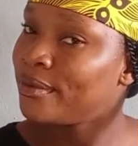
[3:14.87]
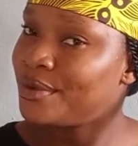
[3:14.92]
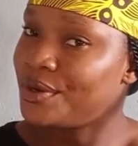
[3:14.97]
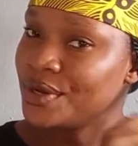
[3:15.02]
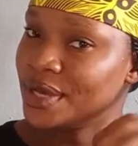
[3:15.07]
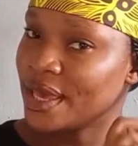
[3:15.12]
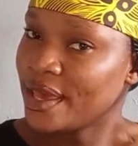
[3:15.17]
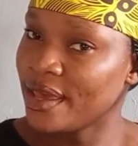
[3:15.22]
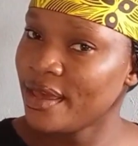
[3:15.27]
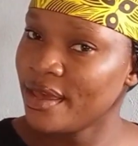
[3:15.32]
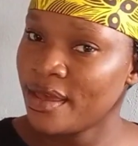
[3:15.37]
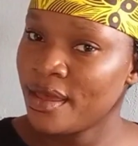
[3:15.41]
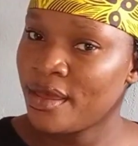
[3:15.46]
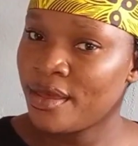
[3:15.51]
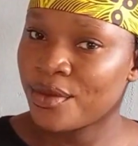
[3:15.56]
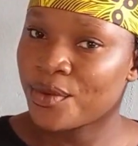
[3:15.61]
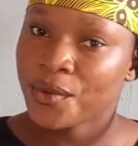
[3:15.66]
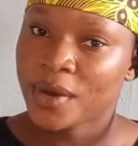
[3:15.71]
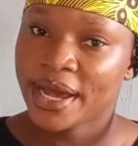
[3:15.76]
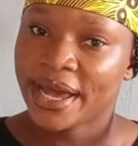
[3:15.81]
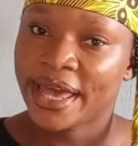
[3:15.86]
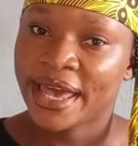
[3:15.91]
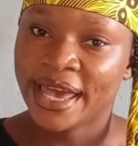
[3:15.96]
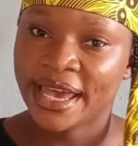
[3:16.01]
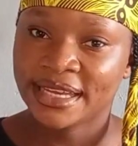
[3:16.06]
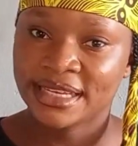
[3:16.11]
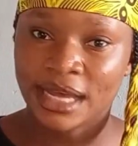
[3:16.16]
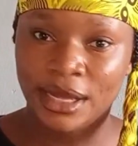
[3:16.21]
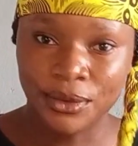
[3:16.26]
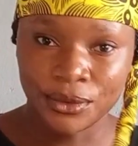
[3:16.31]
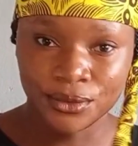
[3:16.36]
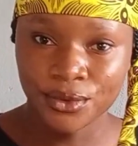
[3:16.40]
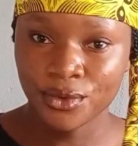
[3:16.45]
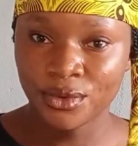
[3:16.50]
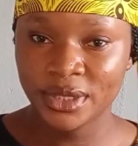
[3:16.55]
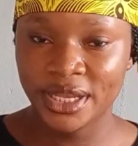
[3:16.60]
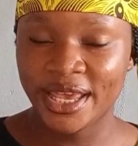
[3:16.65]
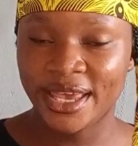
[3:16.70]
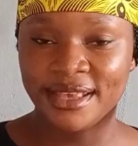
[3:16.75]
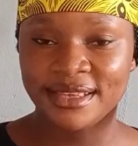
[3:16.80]
Okay, go ahead and roll
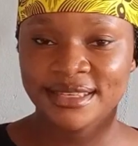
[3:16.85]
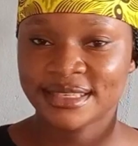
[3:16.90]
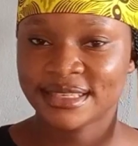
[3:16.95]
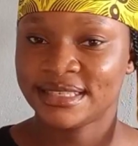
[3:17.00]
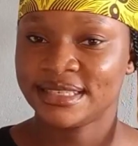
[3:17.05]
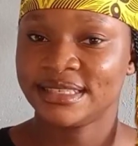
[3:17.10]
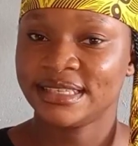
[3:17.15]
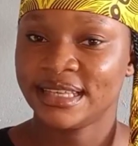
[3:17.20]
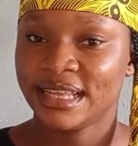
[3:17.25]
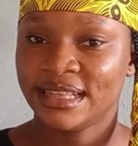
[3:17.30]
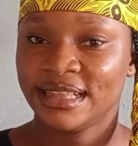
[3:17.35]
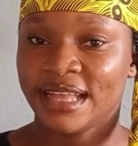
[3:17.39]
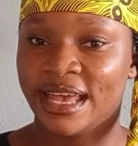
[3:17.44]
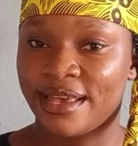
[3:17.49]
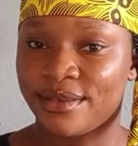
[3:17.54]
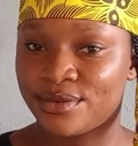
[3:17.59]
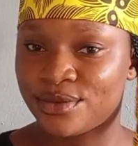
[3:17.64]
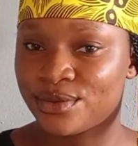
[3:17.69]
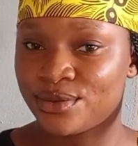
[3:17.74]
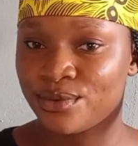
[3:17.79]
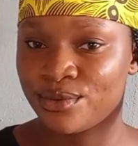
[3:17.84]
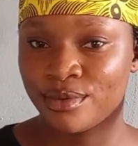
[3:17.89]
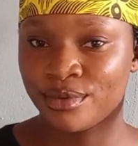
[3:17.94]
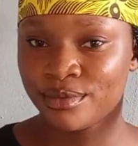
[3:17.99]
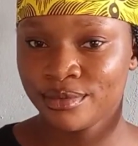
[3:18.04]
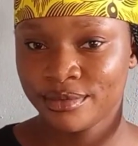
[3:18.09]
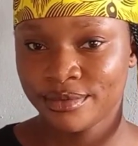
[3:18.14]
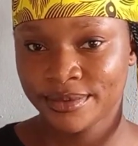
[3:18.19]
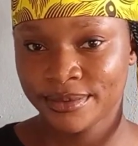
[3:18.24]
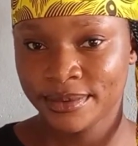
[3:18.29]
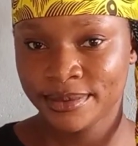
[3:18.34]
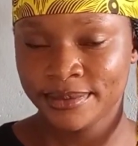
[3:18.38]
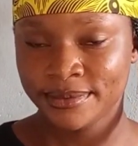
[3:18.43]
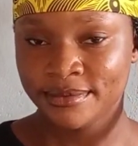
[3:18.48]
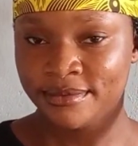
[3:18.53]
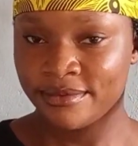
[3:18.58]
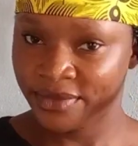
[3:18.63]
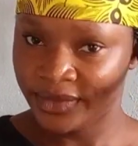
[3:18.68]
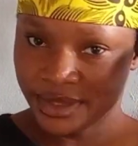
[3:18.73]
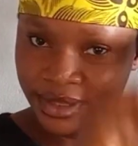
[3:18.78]
it like so.
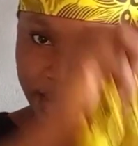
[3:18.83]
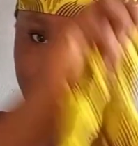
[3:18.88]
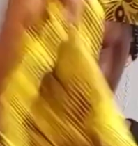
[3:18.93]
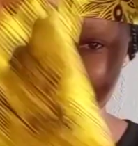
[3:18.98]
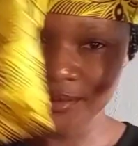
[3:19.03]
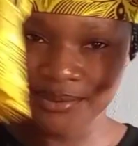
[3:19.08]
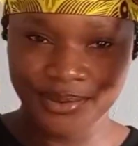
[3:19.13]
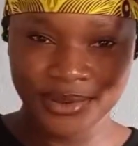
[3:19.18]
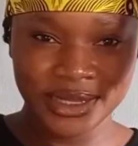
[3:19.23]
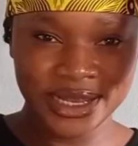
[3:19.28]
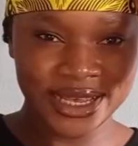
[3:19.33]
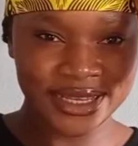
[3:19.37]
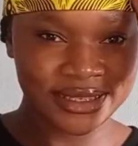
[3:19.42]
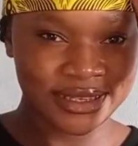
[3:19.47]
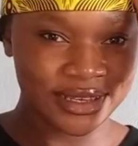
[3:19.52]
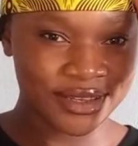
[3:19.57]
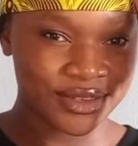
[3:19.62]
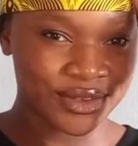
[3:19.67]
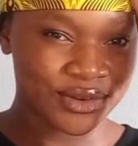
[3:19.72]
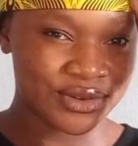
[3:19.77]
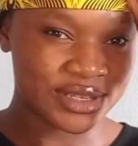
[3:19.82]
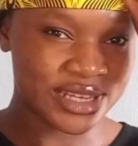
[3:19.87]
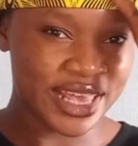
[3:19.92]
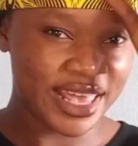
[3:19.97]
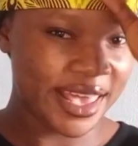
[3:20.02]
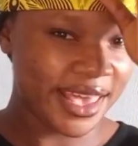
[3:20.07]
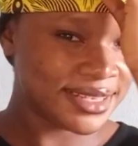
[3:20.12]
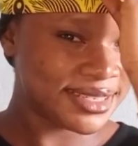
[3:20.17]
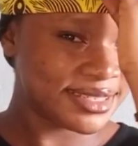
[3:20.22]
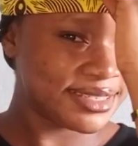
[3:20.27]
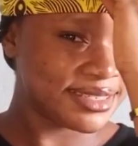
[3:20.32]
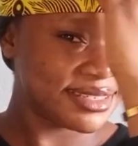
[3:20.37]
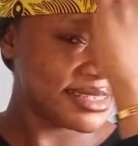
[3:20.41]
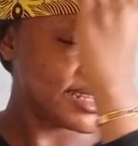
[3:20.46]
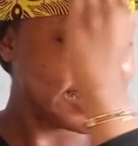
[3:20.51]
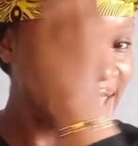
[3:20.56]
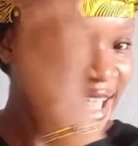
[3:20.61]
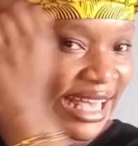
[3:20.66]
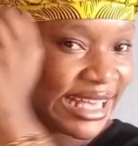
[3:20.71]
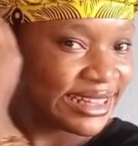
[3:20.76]
Then you place it on it
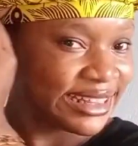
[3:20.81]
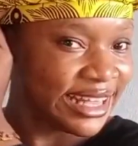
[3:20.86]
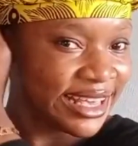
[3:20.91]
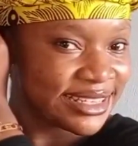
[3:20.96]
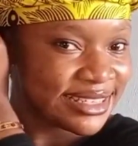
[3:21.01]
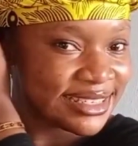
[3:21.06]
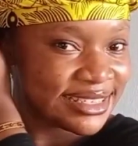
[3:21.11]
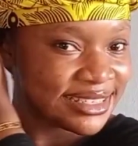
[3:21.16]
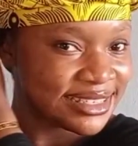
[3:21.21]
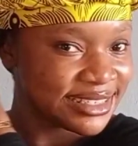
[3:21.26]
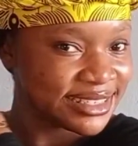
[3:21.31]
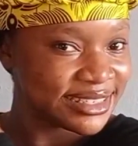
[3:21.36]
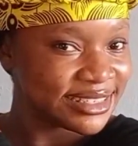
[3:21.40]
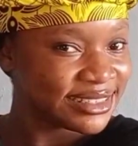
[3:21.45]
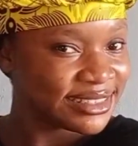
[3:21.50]
like this.